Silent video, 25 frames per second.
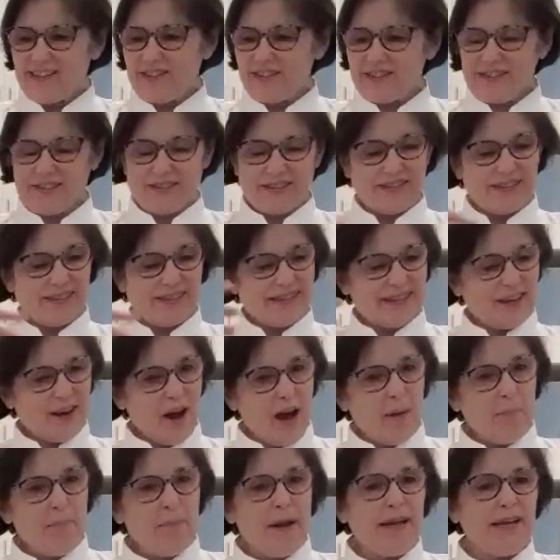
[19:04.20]
to just
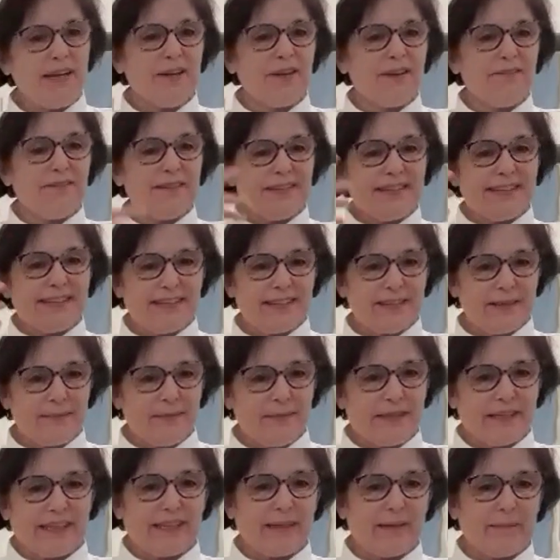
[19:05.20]
calm my nervous
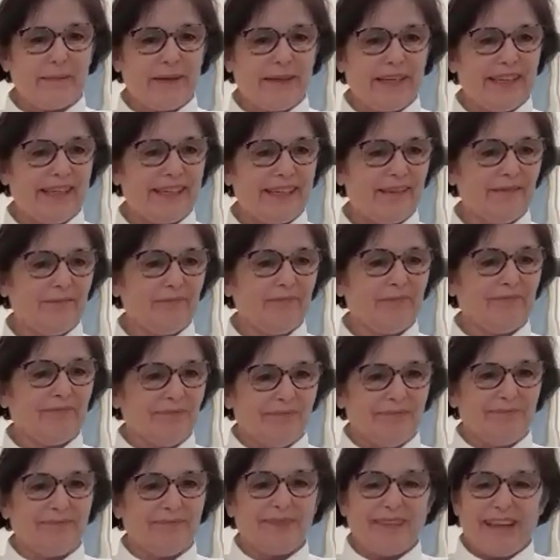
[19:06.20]
system a little bit.
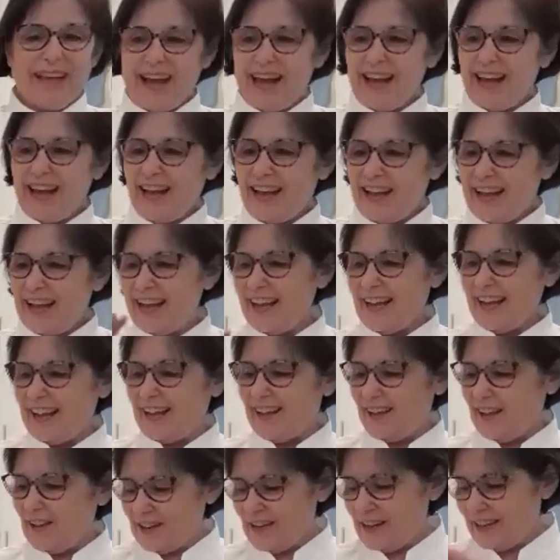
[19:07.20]

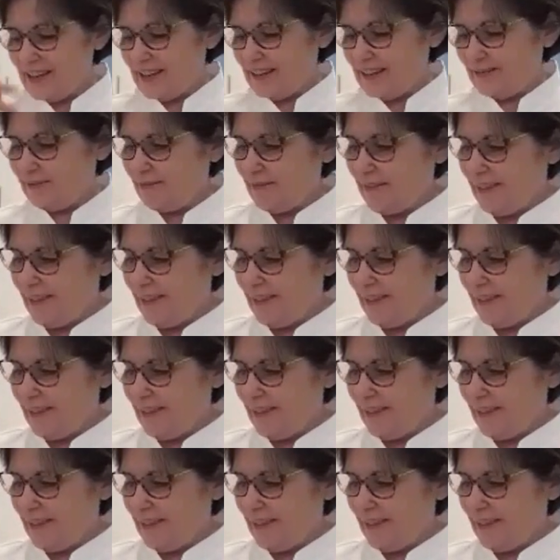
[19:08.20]
Okay.